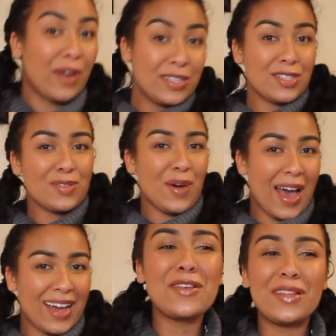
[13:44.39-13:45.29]
rest of the
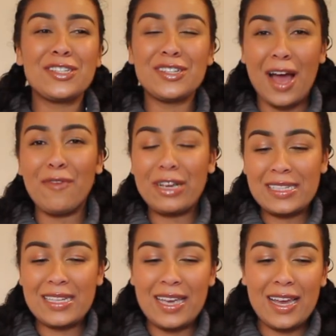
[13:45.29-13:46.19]
wax so that you're not
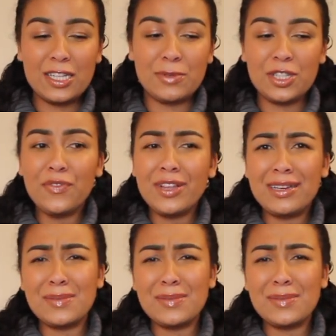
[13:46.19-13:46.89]
wasting it, especially for like